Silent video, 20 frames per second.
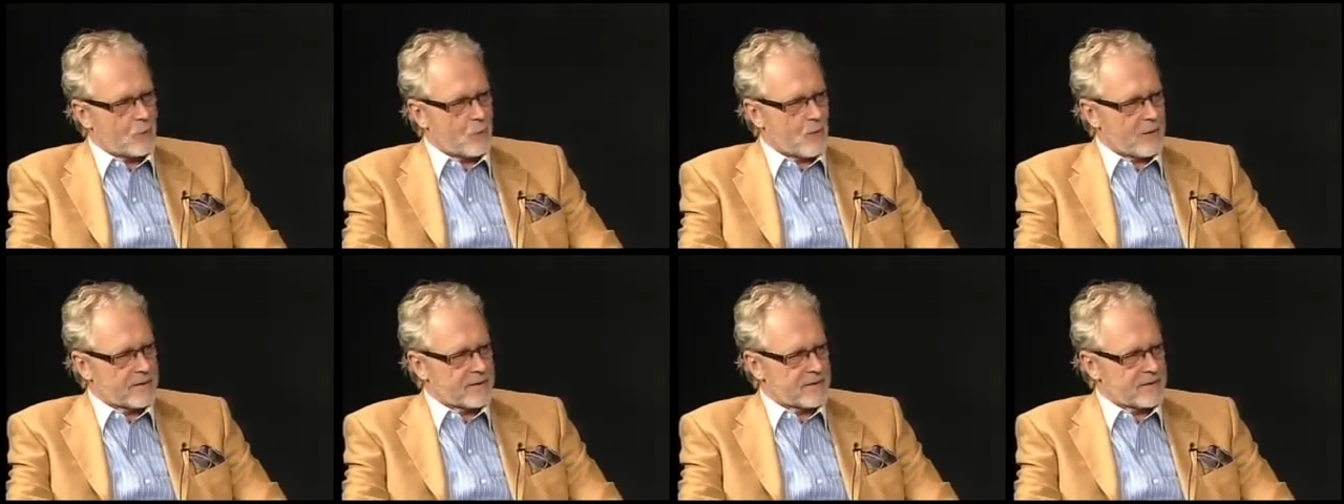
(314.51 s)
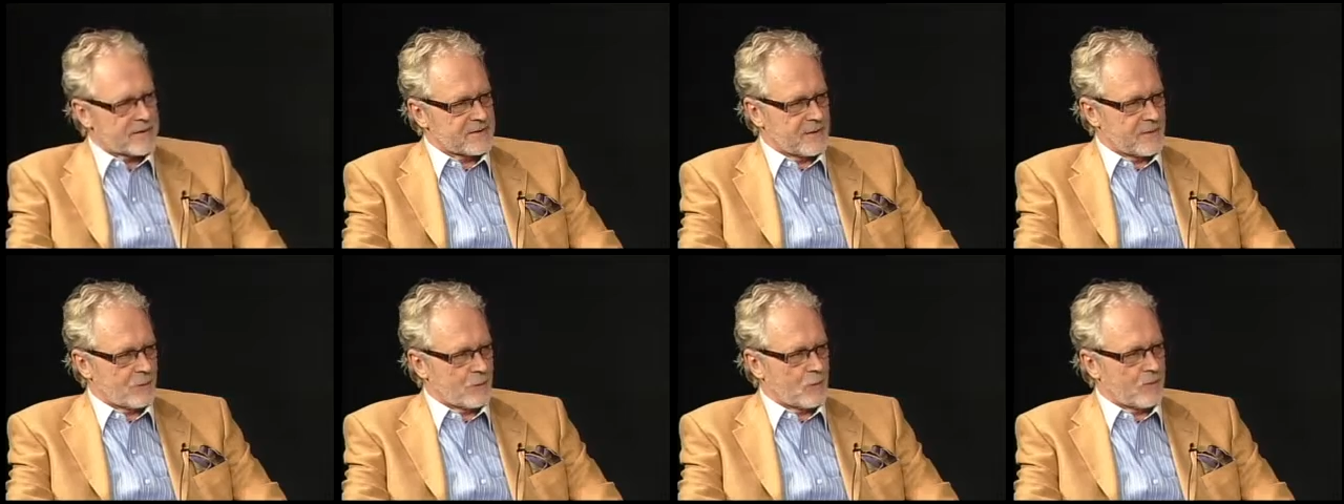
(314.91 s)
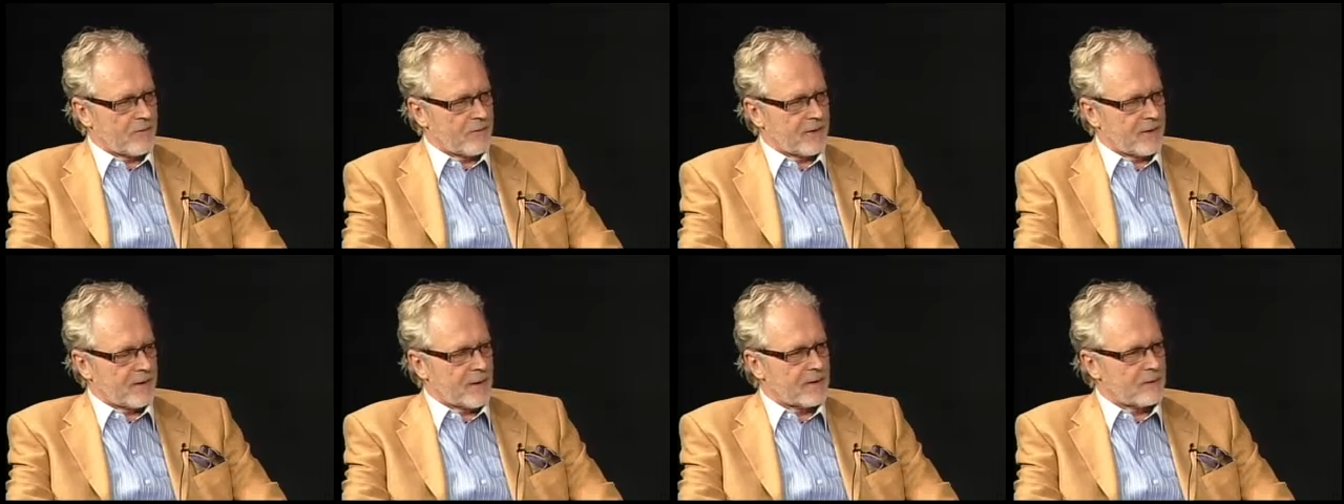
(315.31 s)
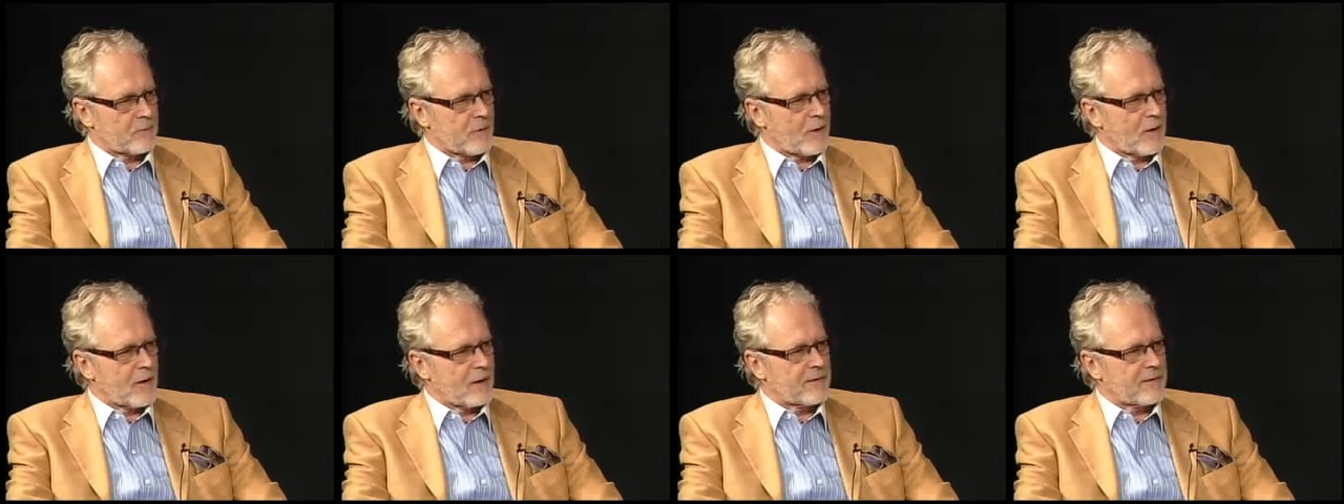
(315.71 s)
Walt Disney movie?
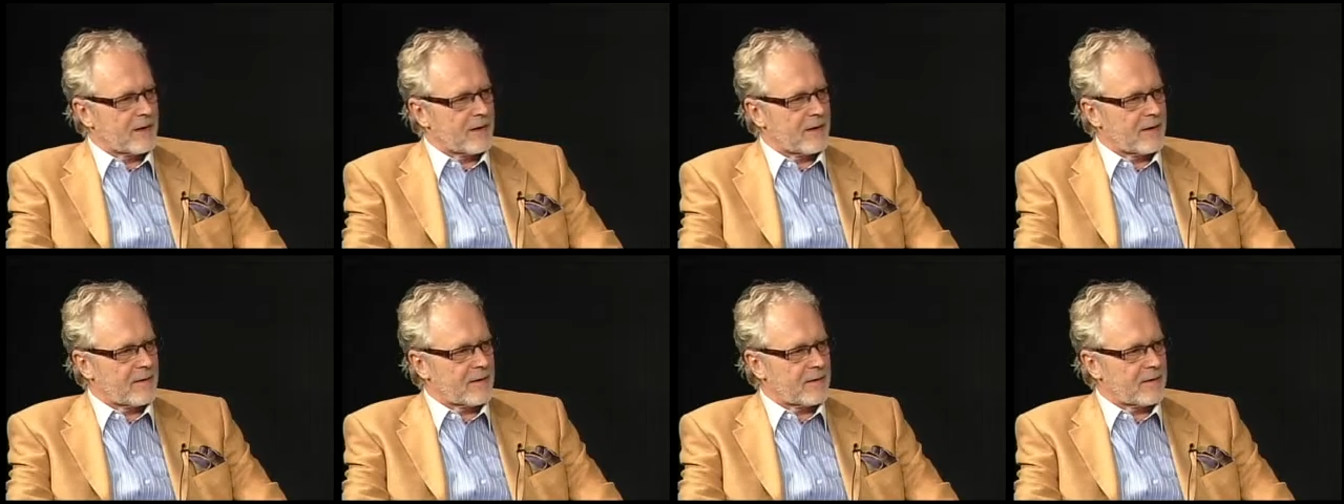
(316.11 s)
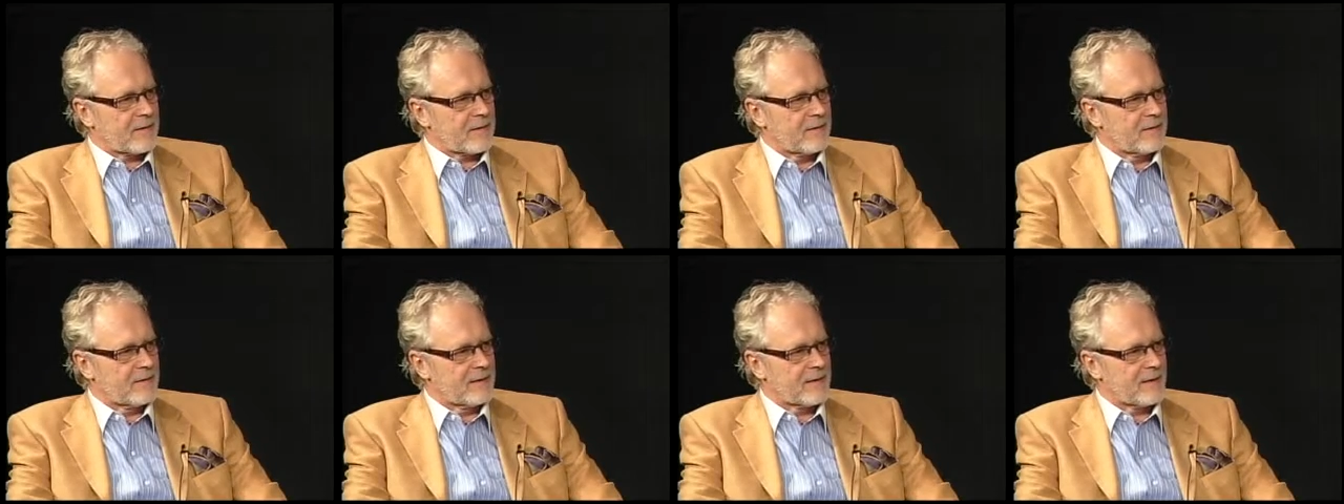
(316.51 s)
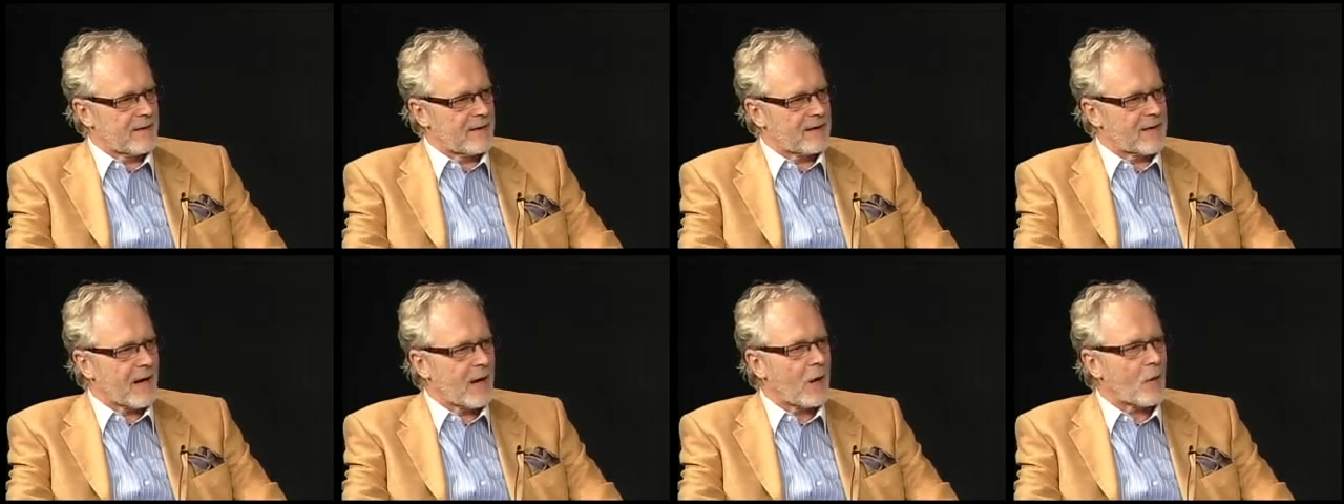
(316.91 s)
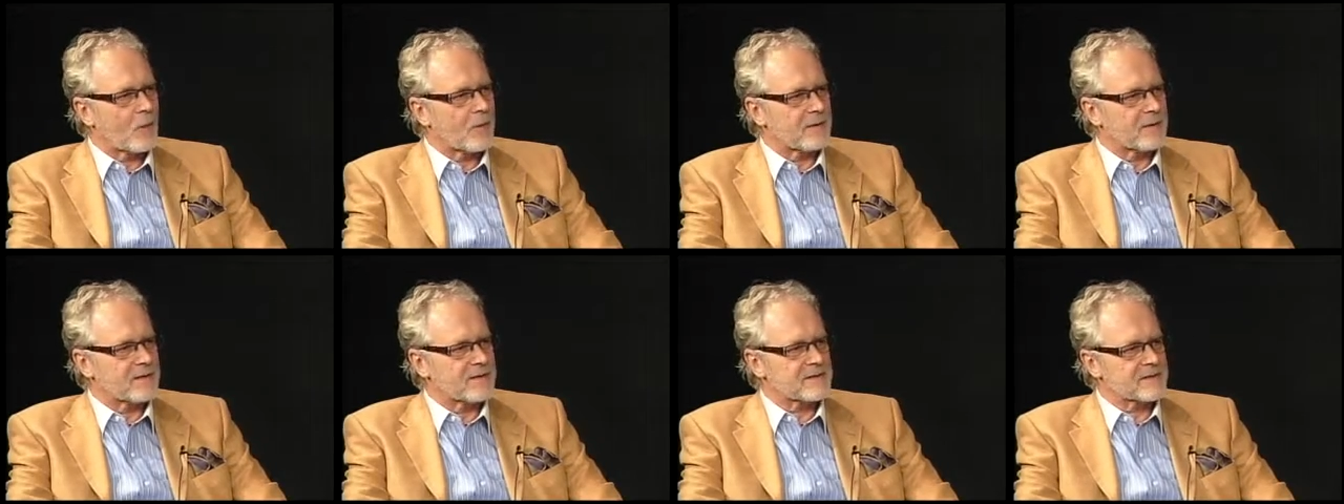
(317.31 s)
and how
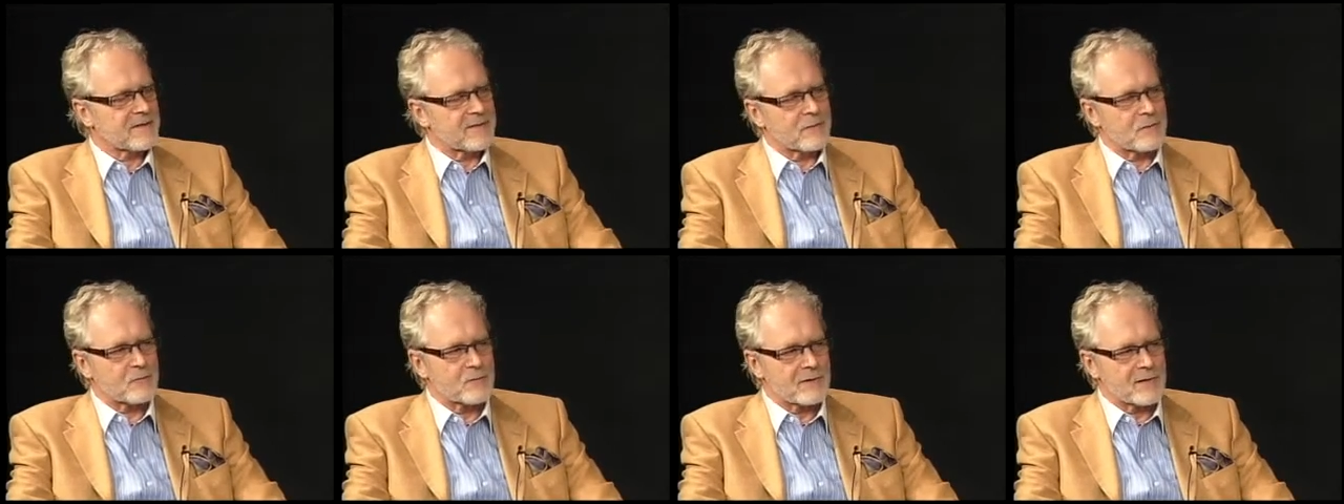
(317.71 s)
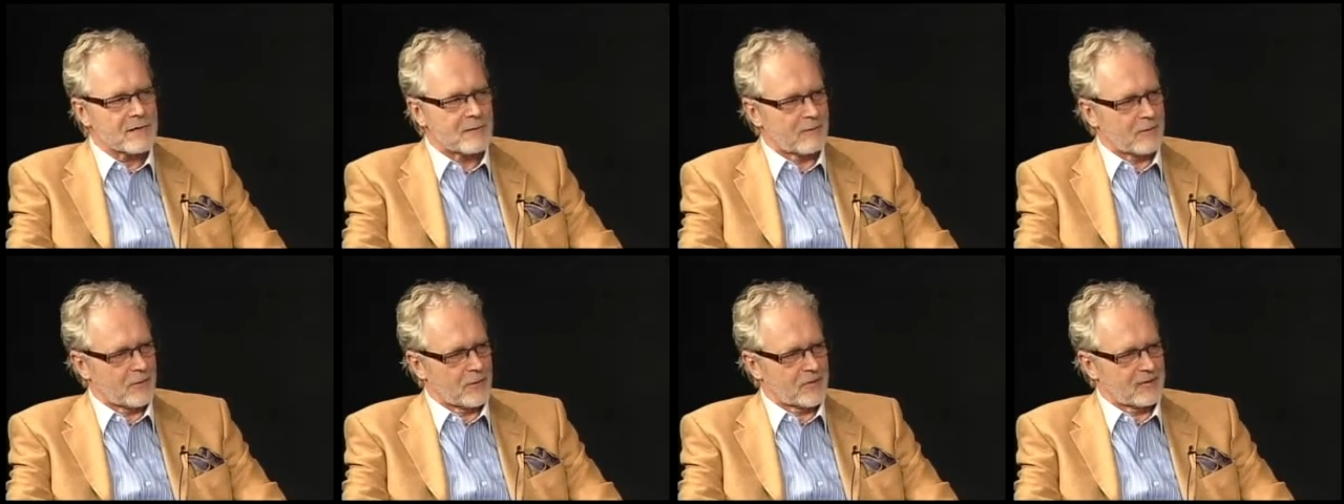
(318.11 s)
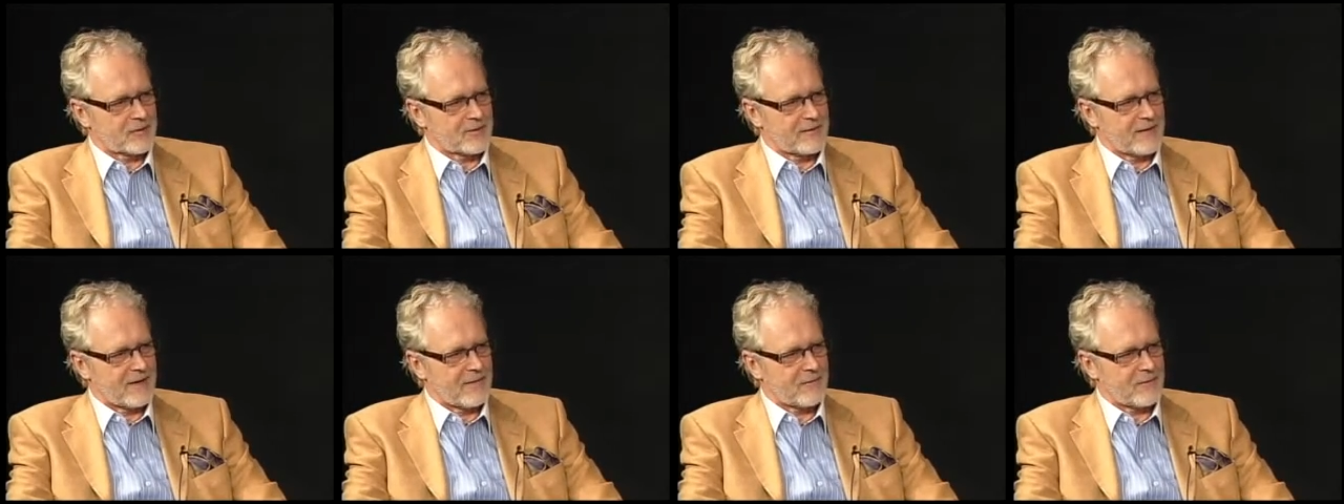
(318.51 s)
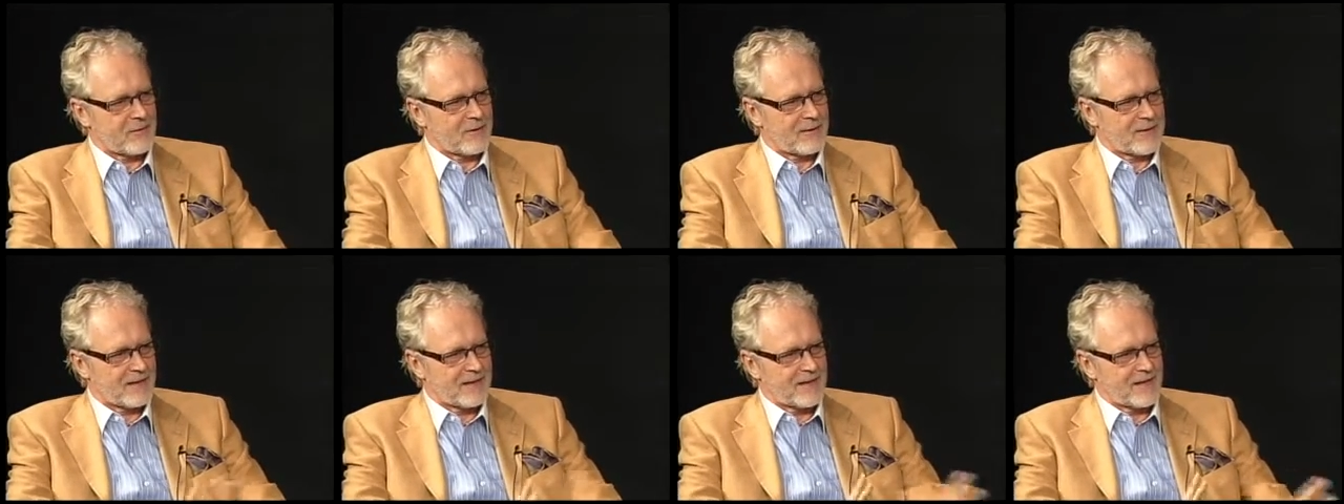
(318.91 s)
it is in the real version? Have you
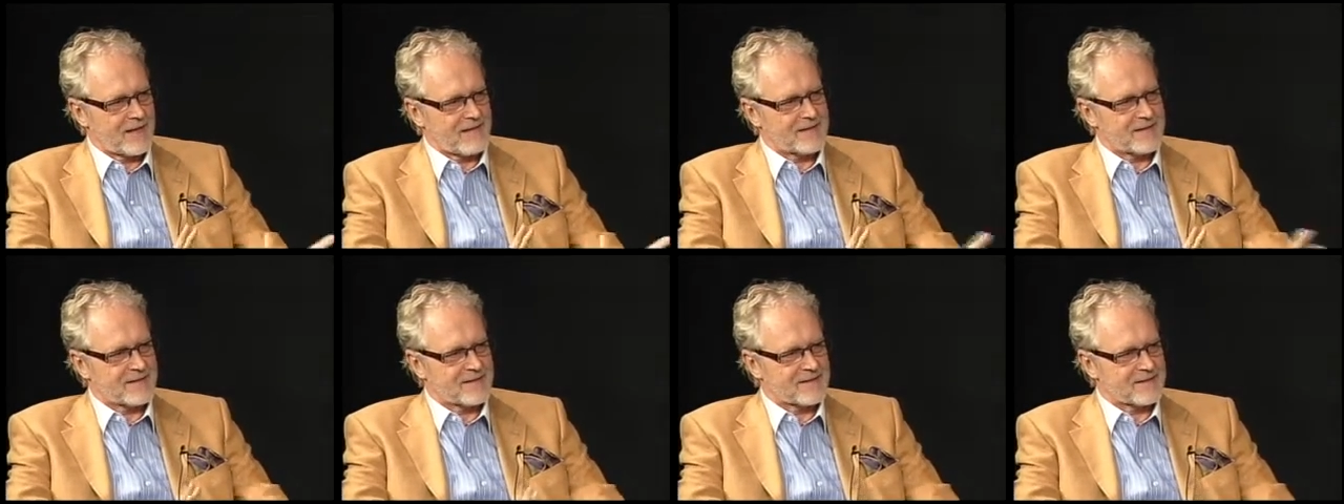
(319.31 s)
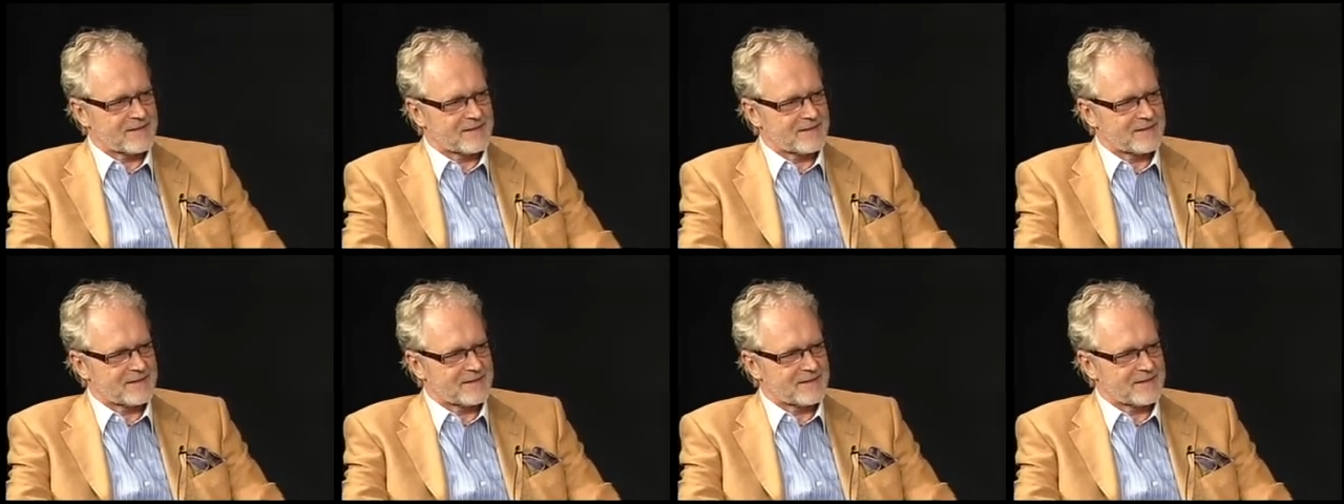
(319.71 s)
got any ideas?